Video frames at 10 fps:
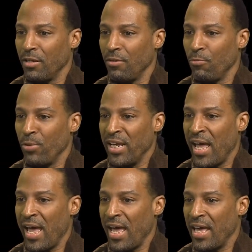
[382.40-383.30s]
we
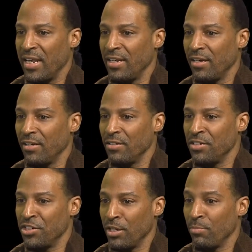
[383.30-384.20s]
had
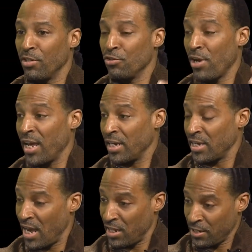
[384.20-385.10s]
Jim the Dragon
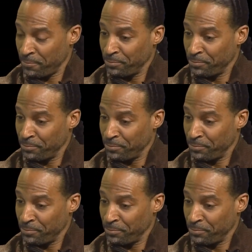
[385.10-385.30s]
Kelly.